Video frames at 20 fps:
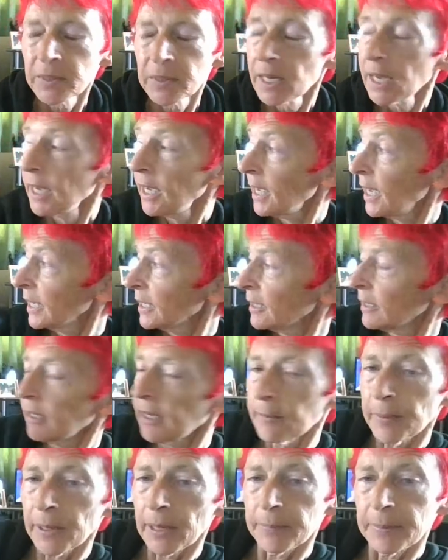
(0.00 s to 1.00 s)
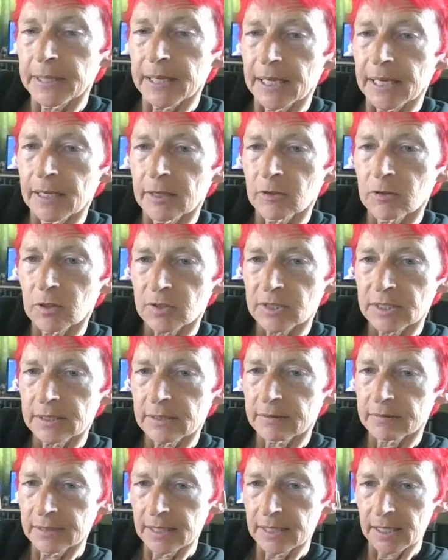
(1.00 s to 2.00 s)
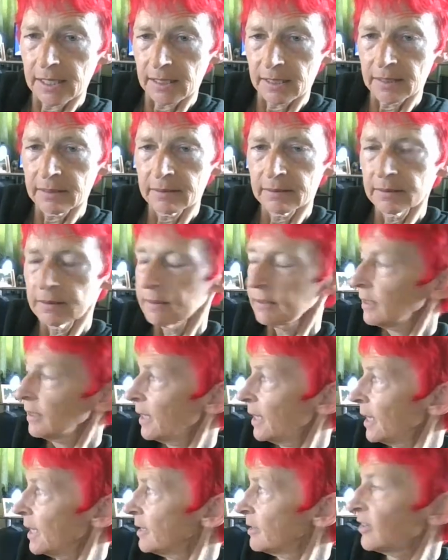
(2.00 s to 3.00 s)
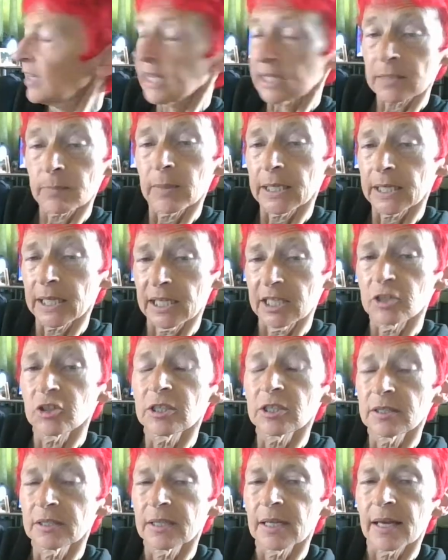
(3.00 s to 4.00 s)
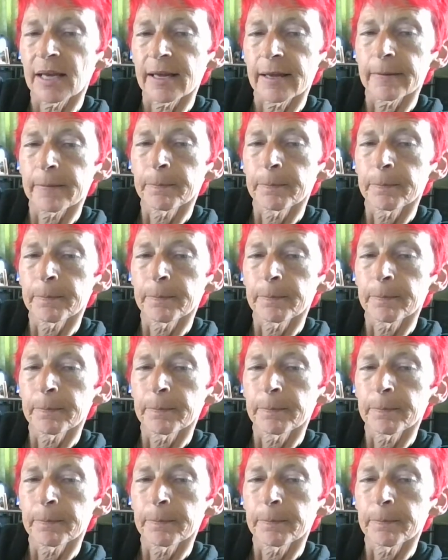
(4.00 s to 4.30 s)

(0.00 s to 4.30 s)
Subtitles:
I had a puppy gate across here, and that's my kitchen there.